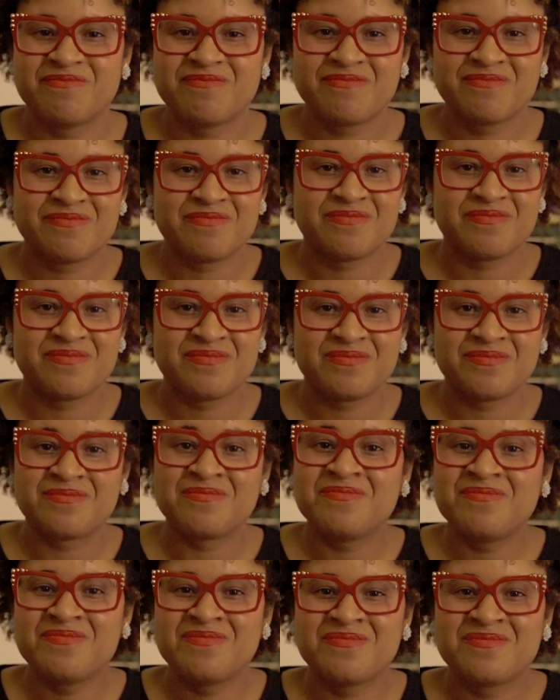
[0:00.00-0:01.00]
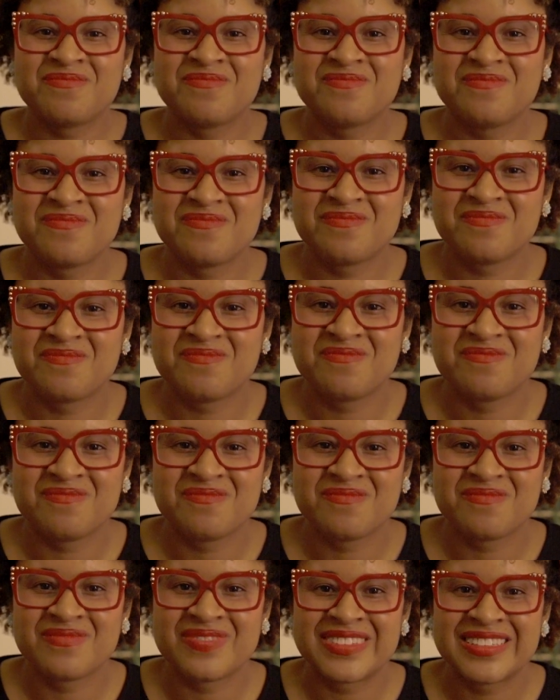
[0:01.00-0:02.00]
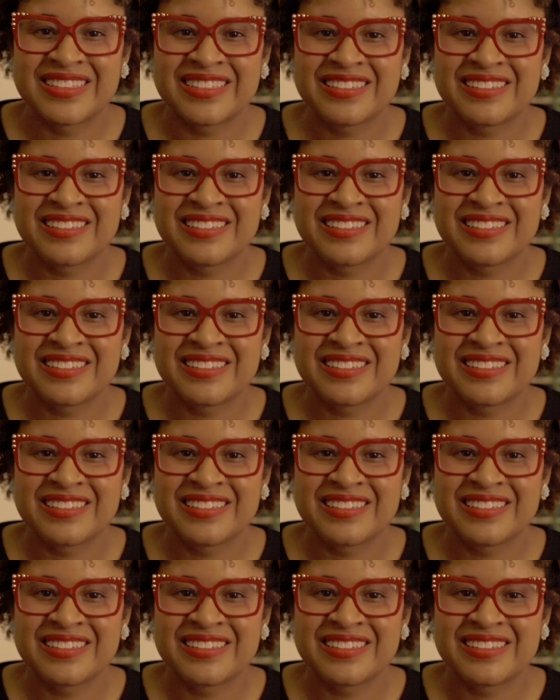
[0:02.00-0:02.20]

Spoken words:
Nothing is said.